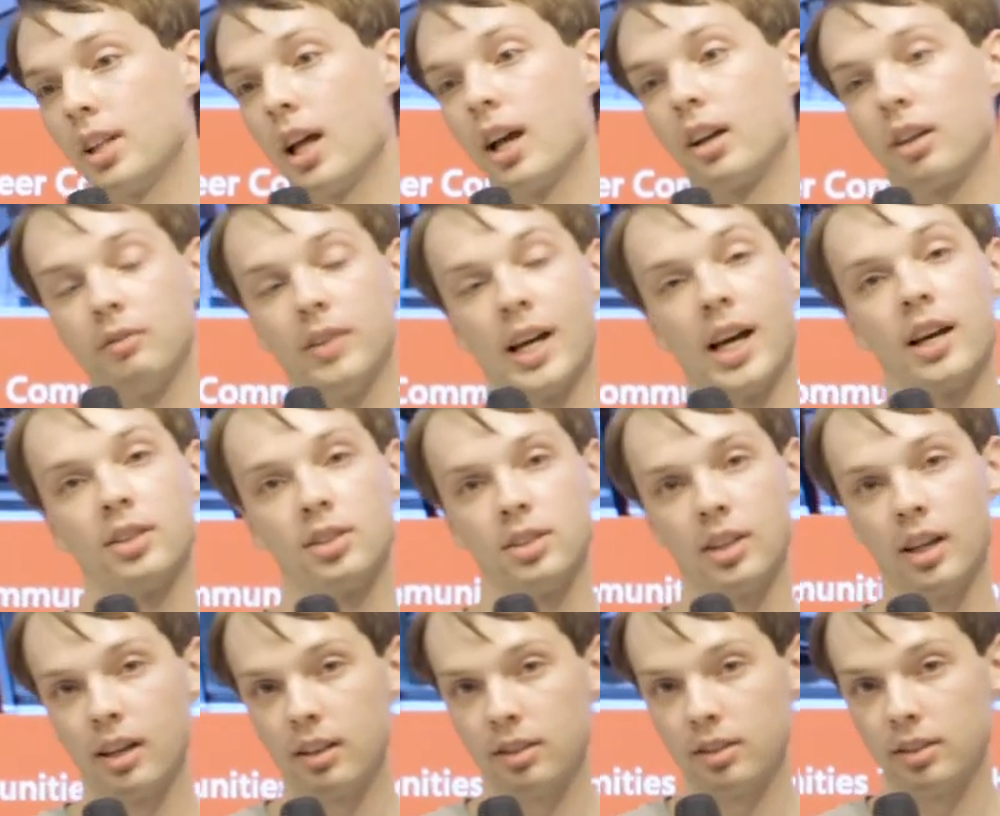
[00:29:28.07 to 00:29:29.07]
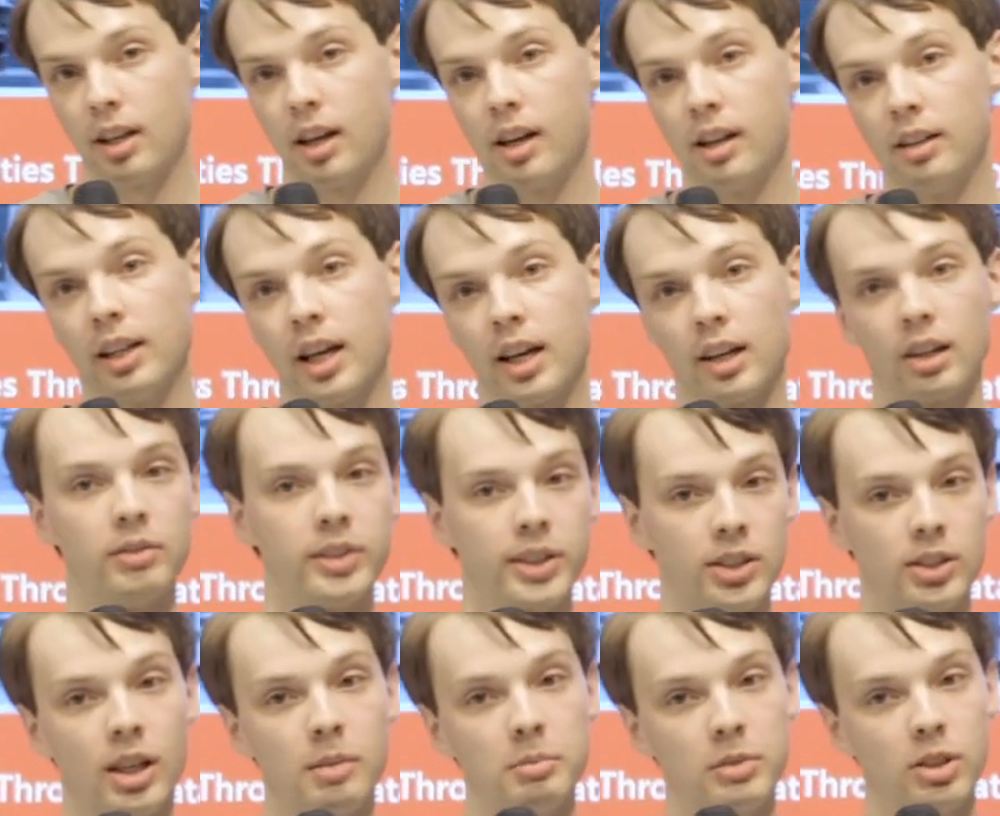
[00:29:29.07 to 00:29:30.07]
lack of access and lack of
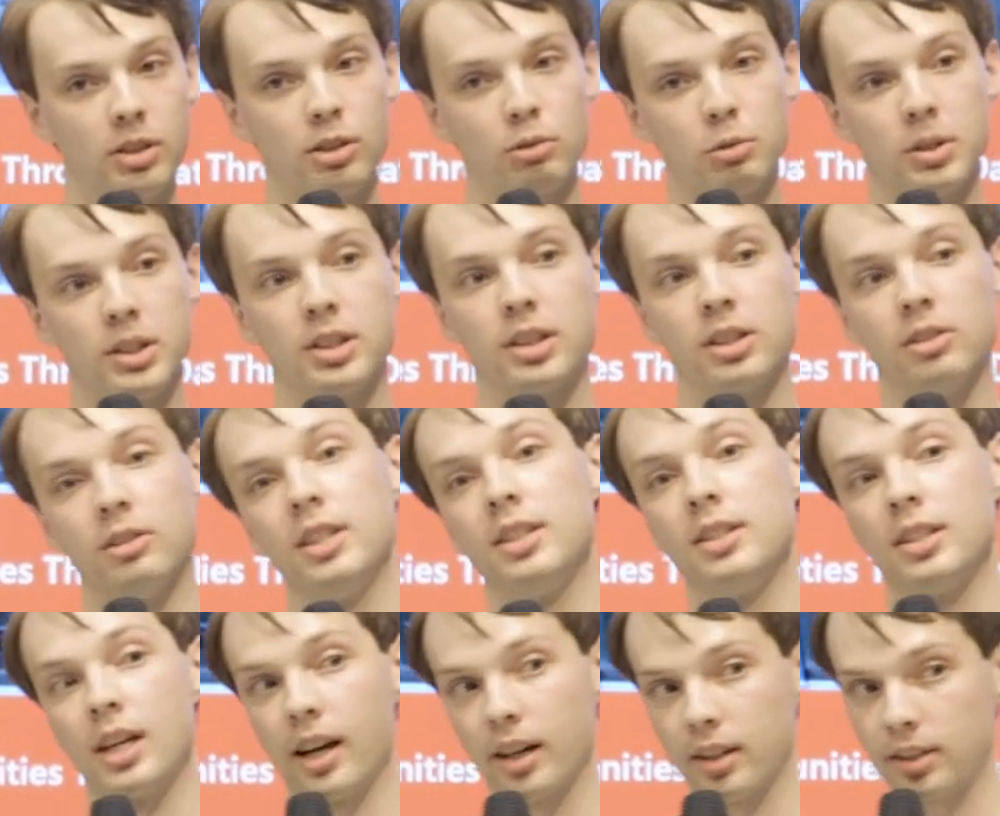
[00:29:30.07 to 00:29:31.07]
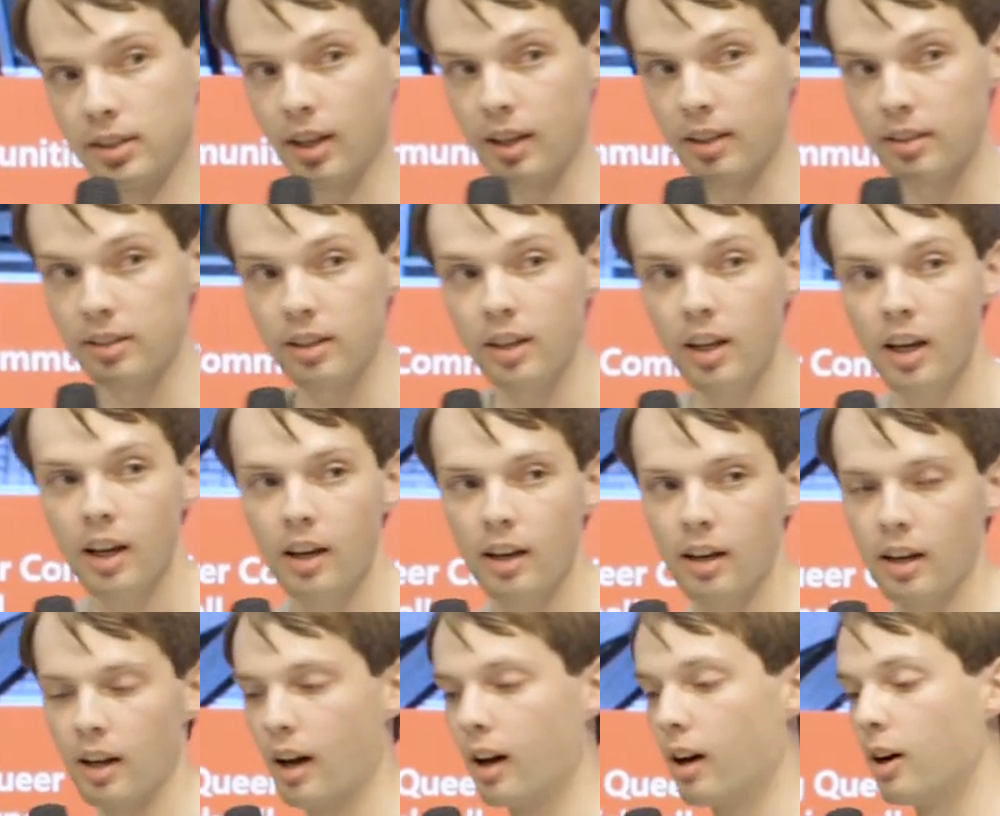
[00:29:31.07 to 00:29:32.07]
acceptance once there is access.
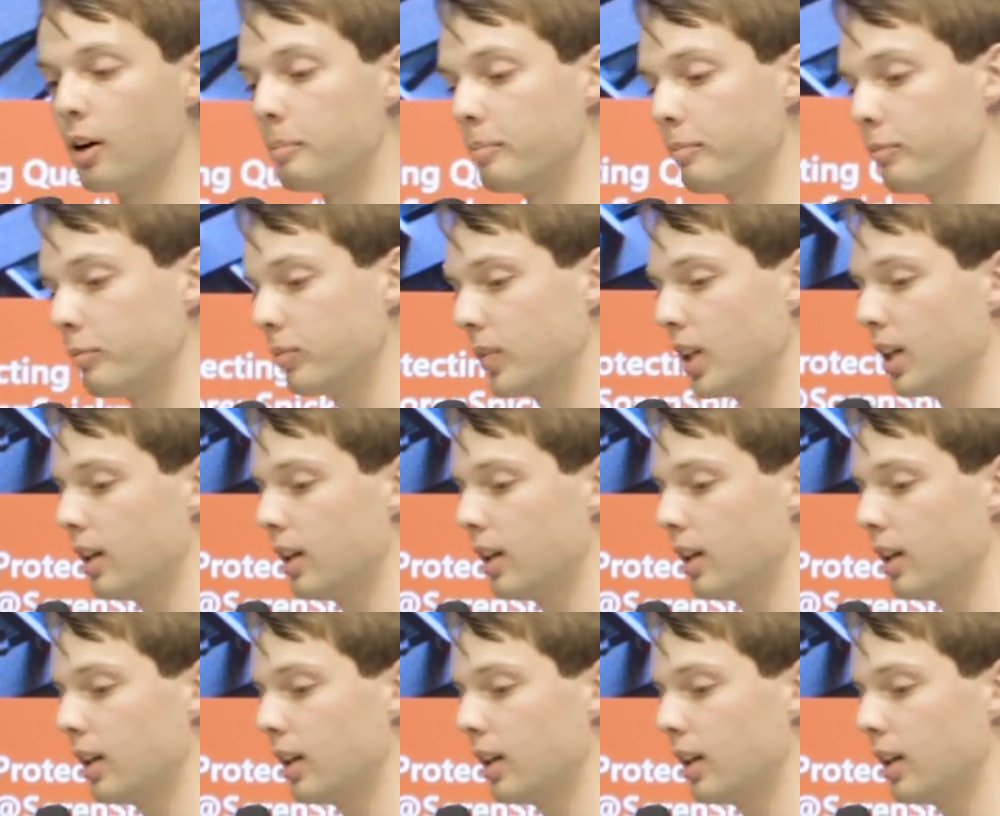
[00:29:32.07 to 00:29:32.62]
Um,